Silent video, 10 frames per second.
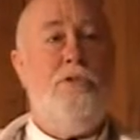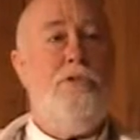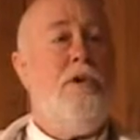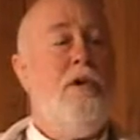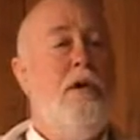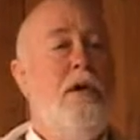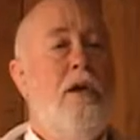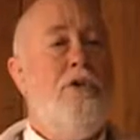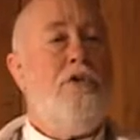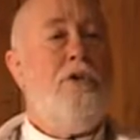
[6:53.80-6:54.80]
You see?
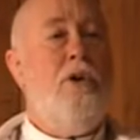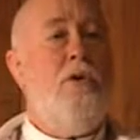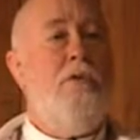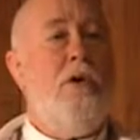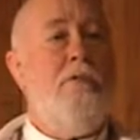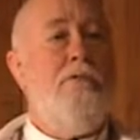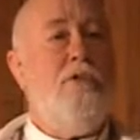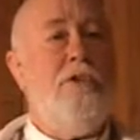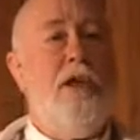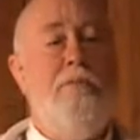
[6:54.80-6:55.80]
So,
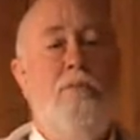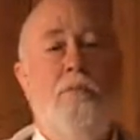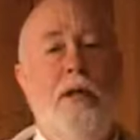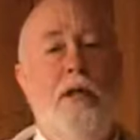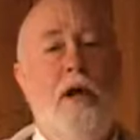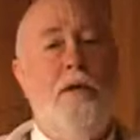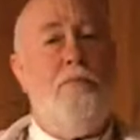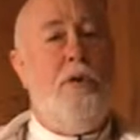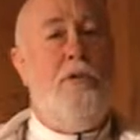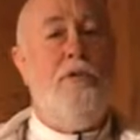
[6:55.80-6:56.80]
for example, my
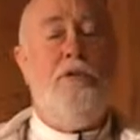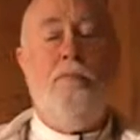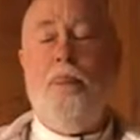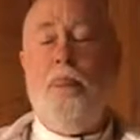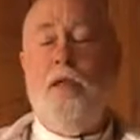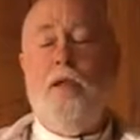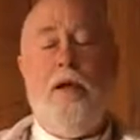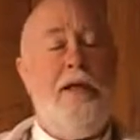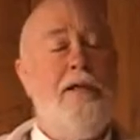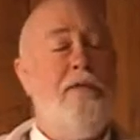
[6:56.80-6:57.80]
godbrothers,
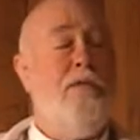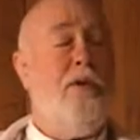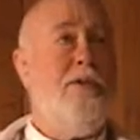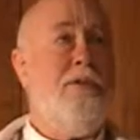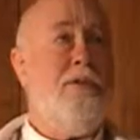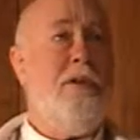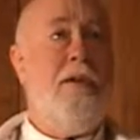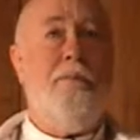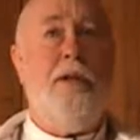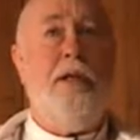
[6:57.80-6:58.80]
I hate to bring this
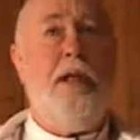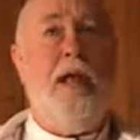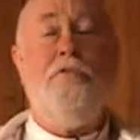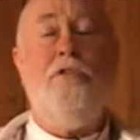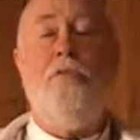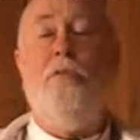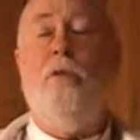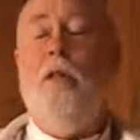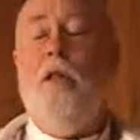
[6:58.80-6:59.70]
up, but I have to.